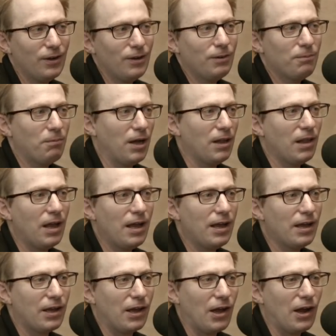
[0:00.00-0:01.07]
my
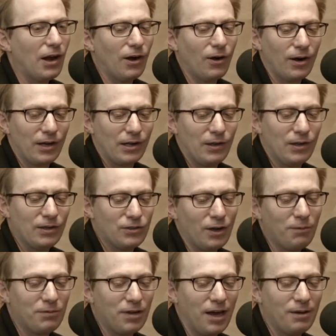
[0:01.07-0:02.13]
leg hair,
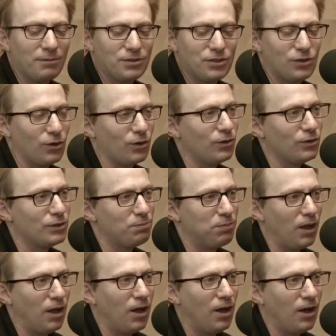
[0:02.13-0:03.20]
sometimes it turns
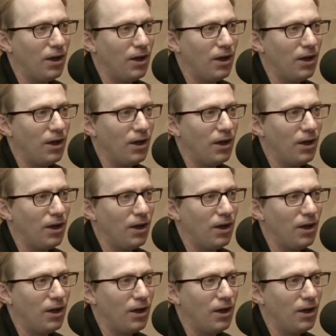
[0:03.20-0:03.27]
blonde,